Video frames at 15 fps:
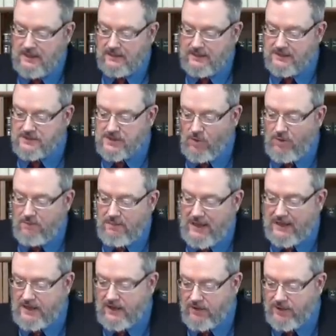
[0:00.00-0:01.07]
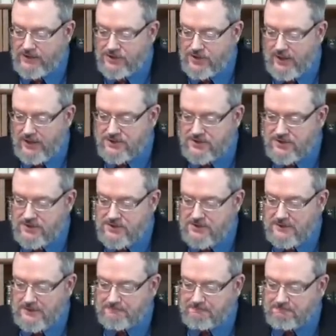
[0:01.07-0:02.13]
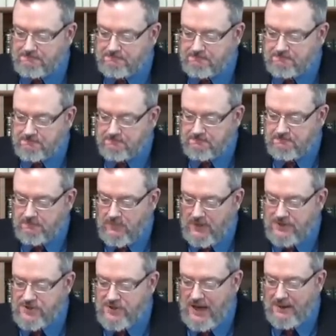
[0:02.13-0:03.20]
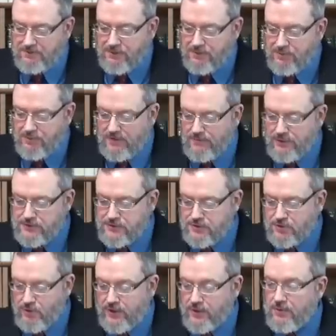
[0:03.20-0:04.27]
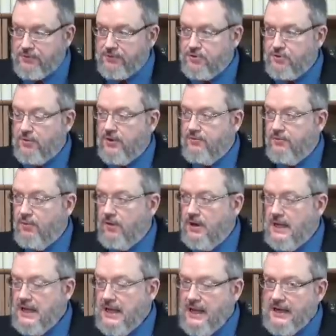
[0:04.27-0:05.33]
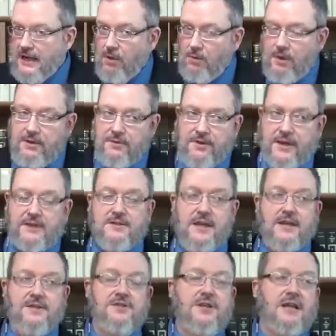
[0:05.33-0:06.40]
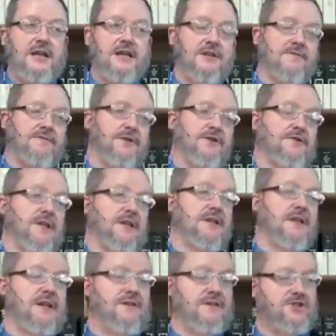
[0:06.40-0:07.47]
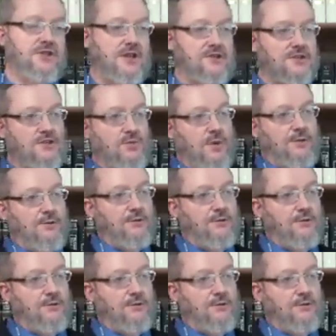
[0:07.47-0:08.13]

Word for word: Let's go on back here in Genesis chapter 3 verses 21 through 24 now one of the things i see in the first in, in genesis 1